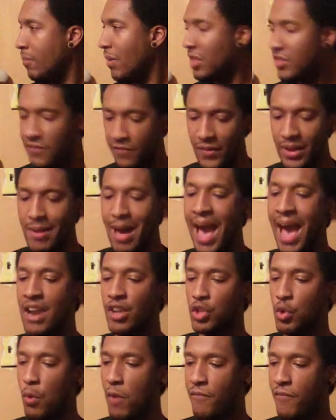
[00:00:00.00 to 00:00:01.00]
Motherfucker, I
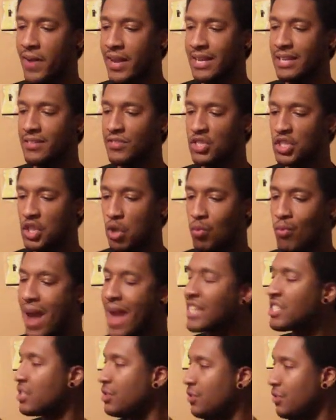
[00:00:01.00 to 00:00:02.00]
had to do a freaking
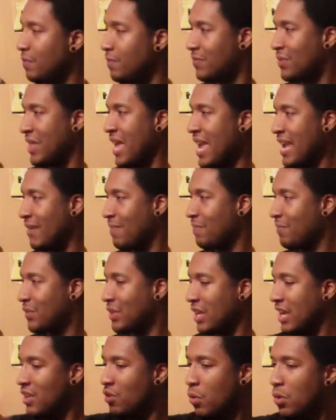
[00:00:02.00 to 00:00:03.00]
directional thing
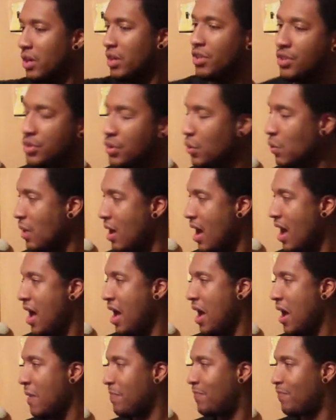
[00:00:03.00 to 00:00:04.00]
in order to do a
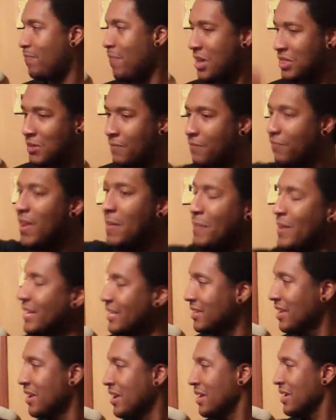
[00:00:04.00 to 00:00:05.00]
uh, mother
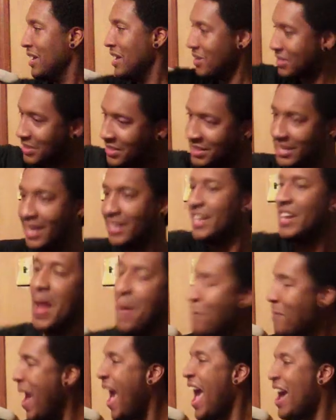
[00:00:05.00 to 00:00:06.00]
flipping suck it.
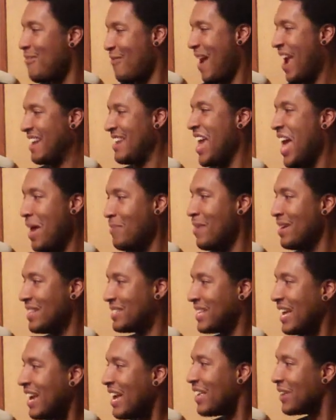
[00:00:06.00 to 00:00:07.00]
I'm mad right now,
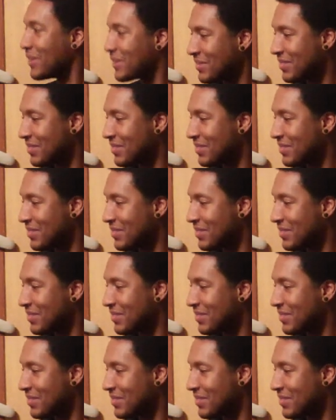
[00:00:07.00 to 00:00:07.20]
motherfucker.